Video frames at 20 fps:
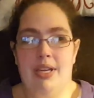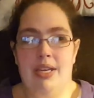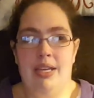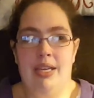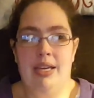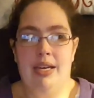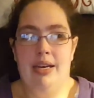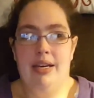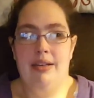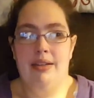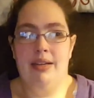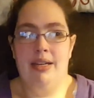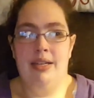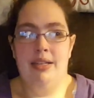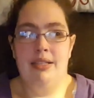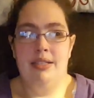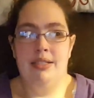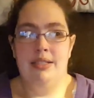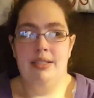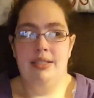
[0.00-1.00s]
yeah,
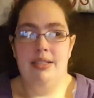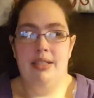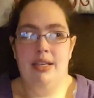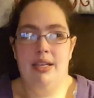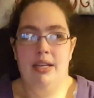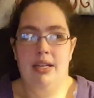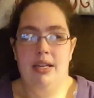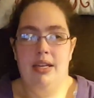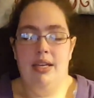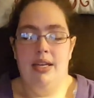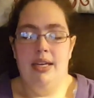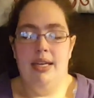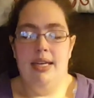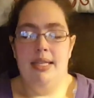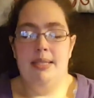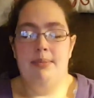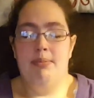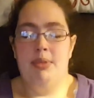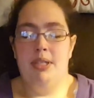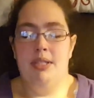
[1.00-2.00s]

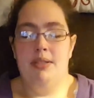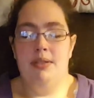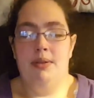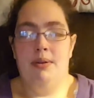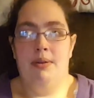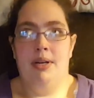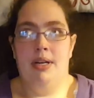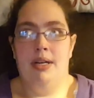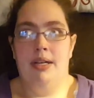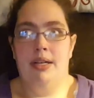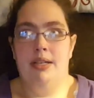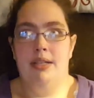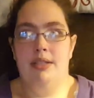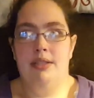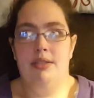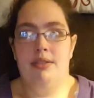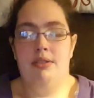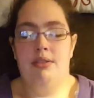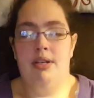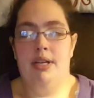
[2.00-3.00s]
it's been so hard
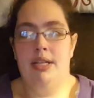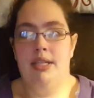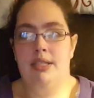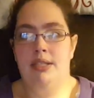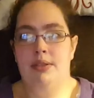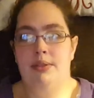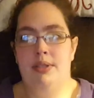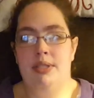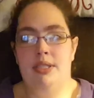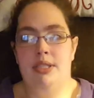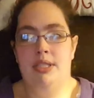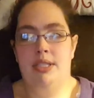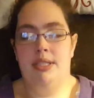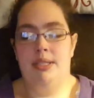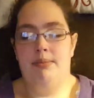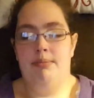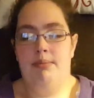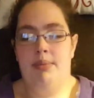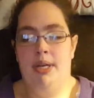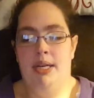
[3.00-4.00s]
trying to
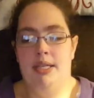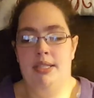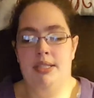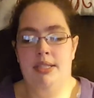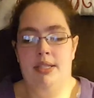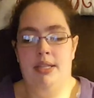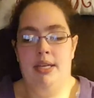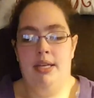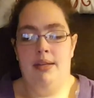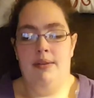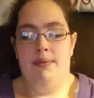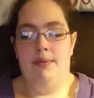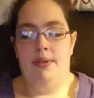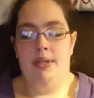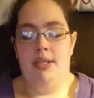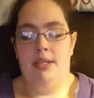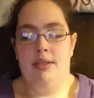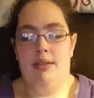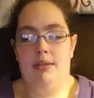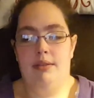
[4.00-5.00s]
adjust back to life.
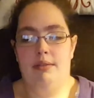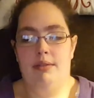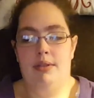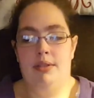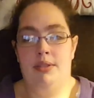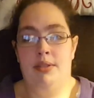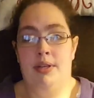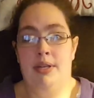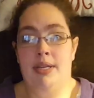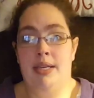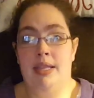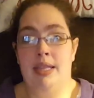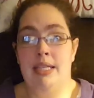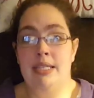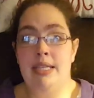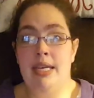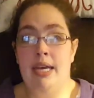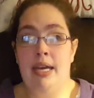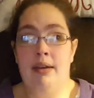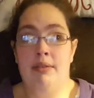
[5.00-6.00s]
And you're talking the
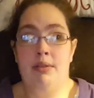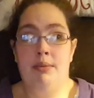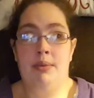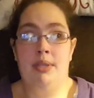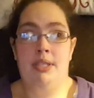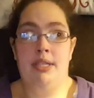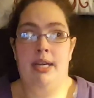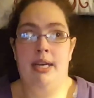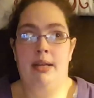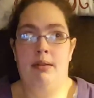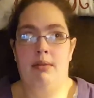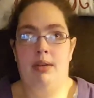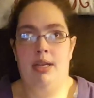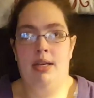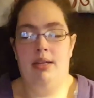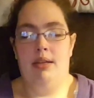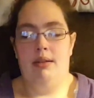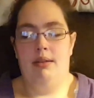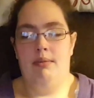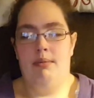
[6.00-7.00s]
day after we died,
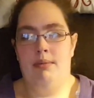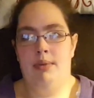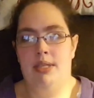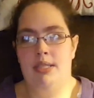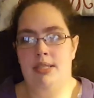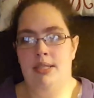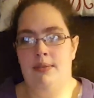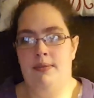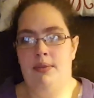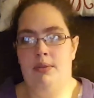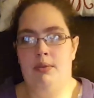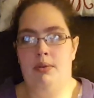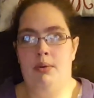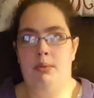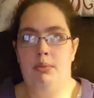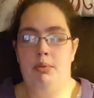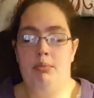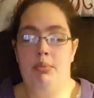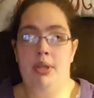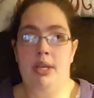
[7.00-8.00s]
we went to the funeral
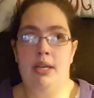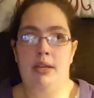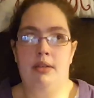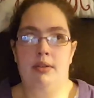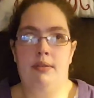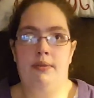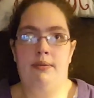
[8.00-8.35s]
home and planned her